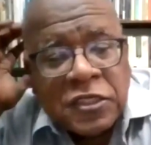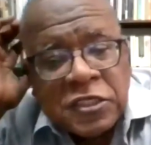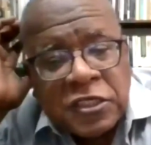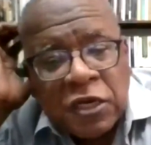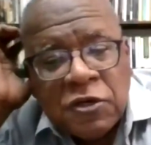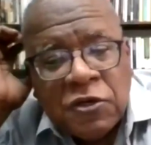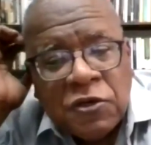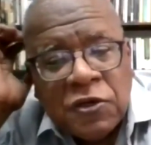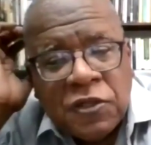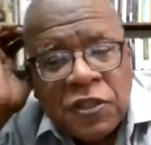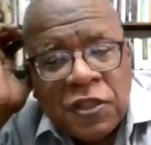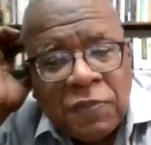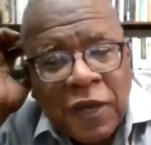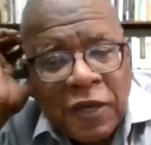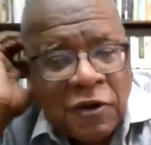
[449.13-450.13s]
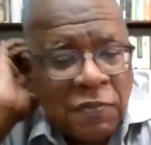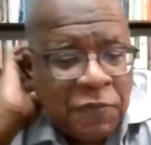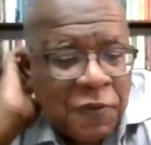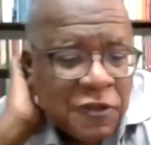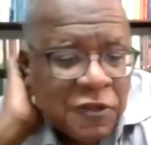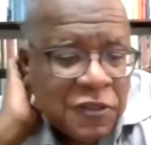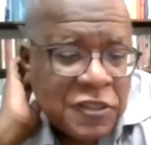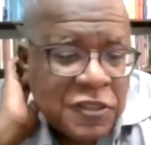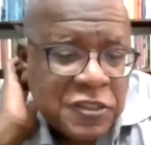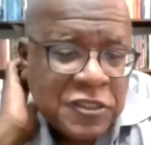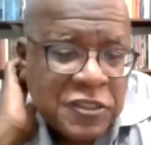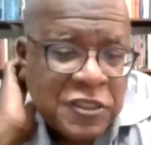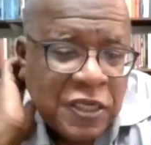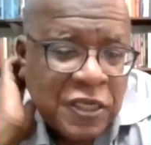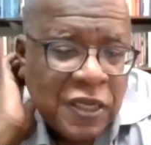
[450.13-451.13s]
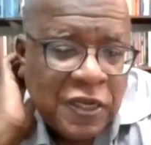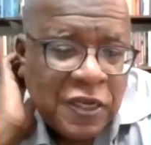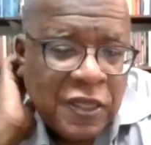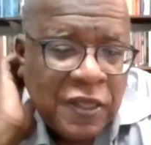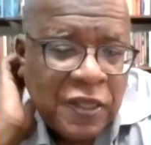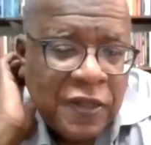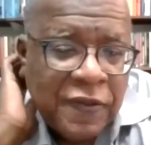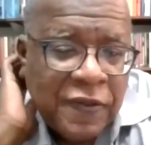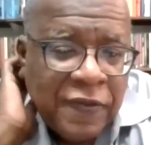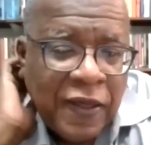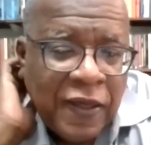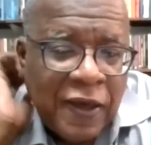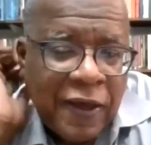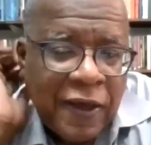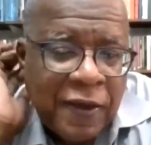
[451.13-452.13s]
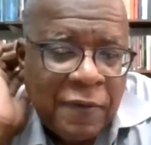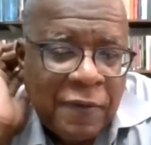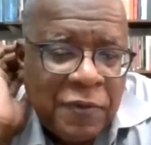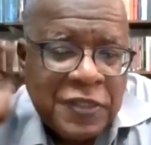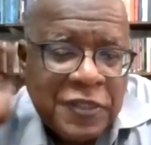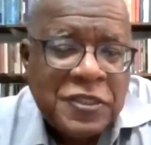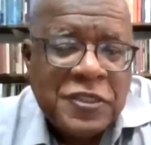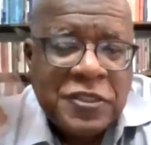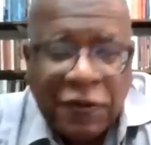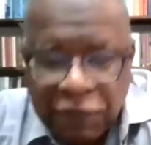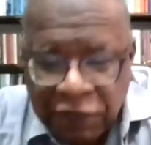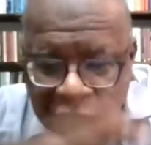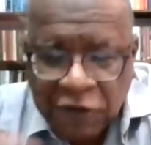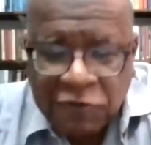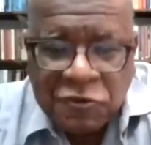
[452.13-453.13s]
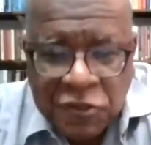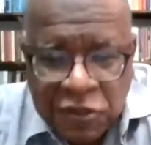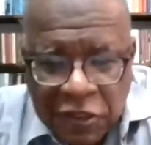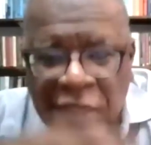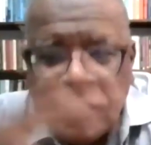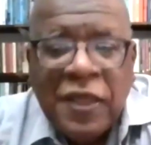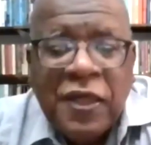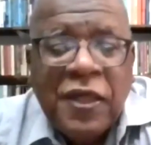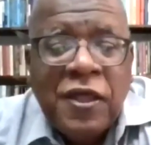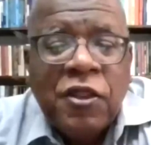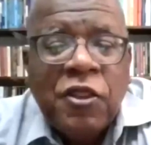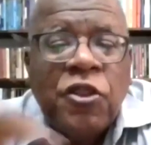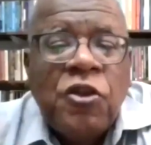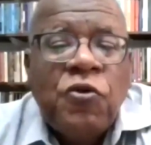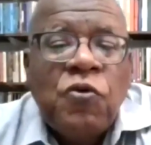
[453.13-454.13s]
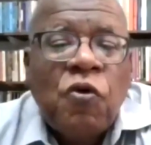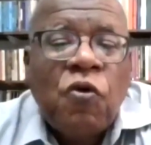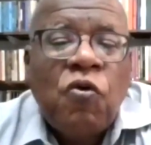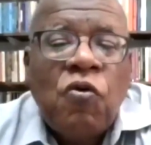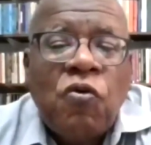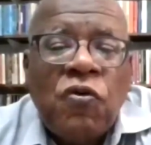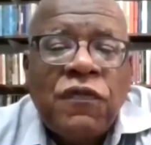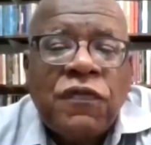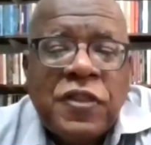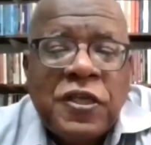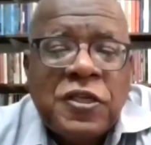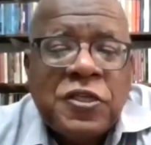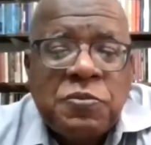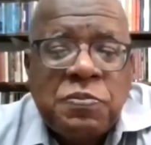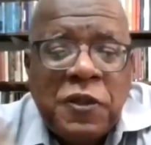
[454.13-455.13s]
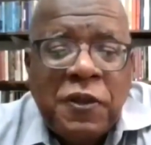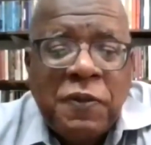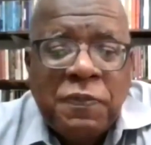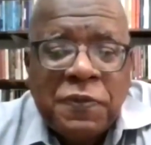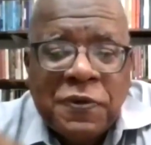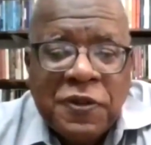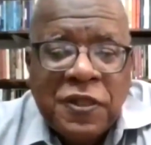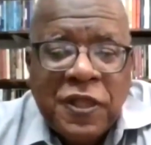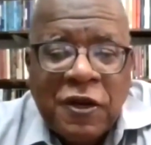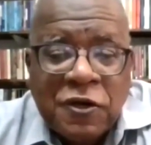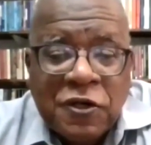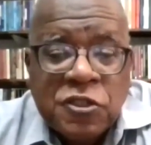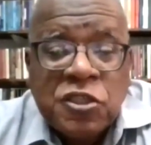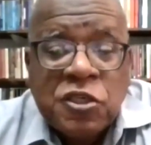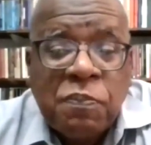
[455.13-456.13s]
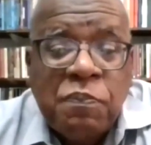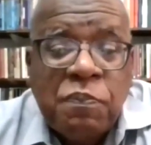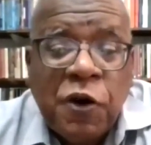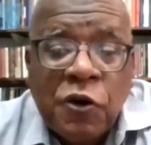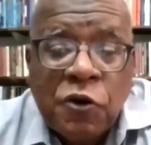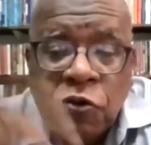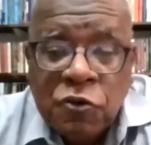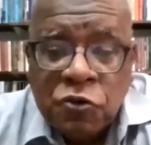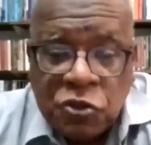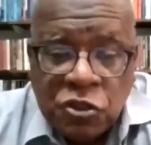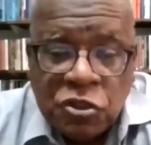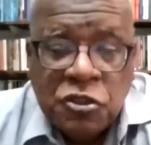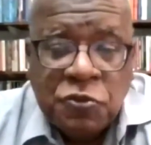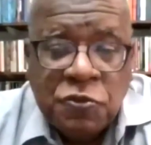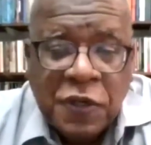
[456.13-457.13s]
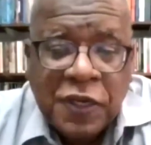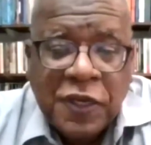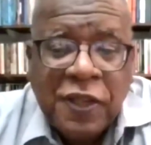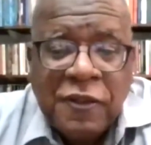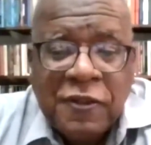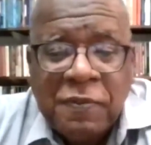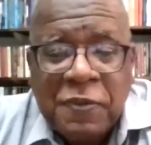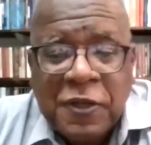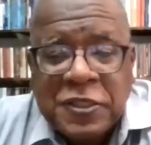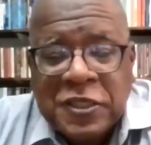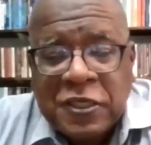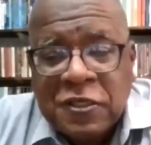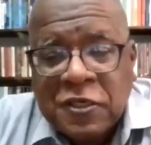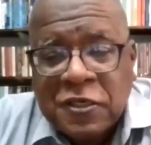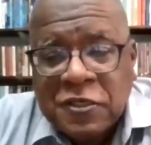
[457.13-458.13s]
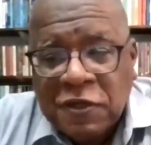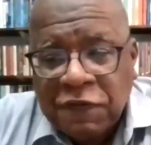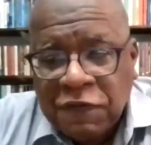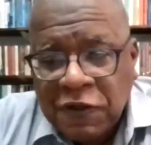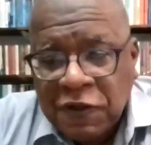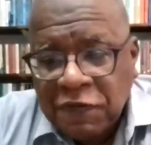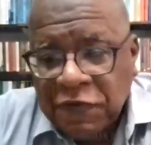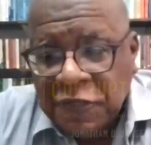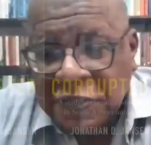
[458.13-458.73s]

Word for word: So the micropolitics is really uh, plays itself out through all of these people that are supposed to work in the best interest of the